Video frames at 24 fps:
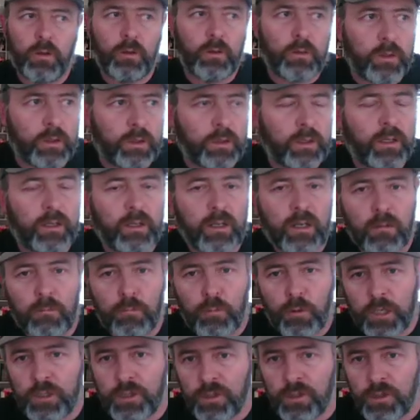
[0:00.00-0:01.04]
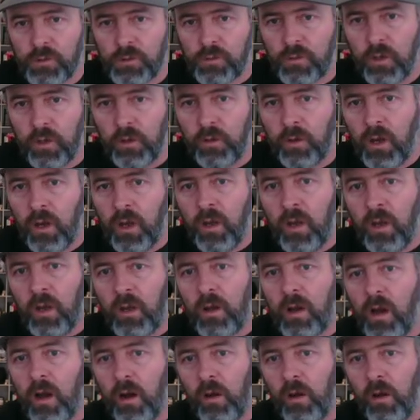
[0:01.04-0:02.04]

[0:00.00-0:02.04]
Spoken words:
stroke and then a compression stroke.